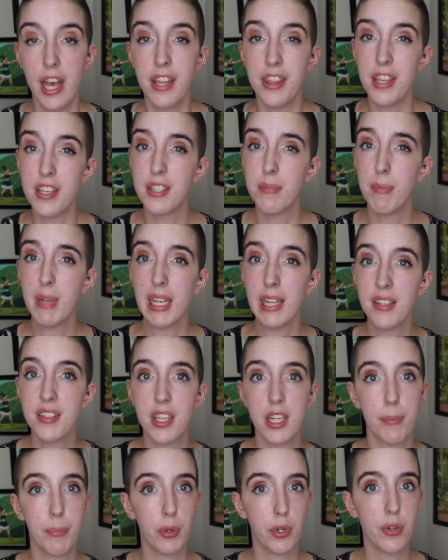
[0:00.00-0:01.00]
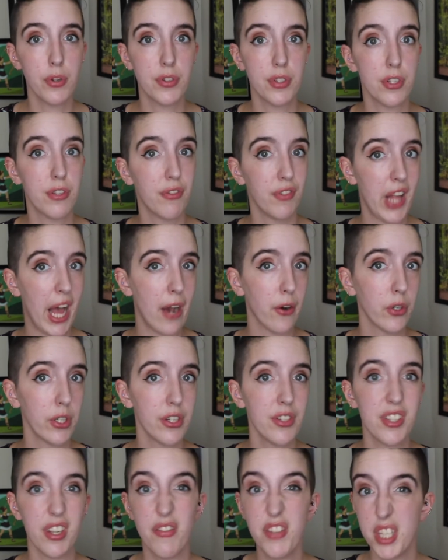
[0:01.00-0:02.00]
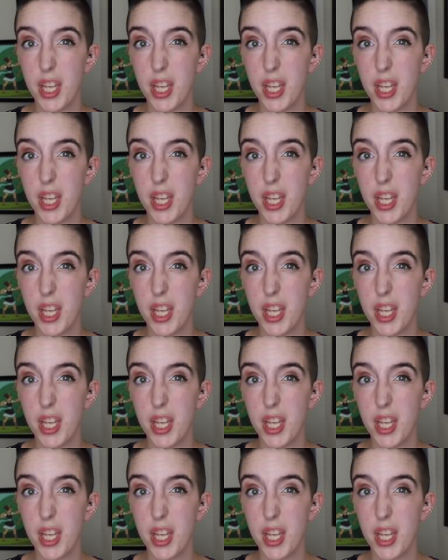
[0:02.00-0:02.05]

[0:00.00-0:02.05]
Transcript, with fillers: This means that it produces flowers of